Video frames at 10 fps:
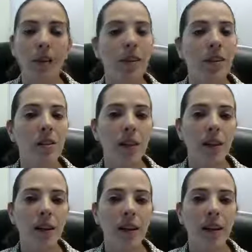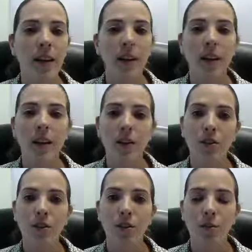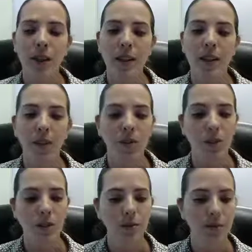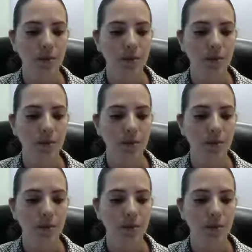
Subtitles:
Then start it again and I'll show you my solution.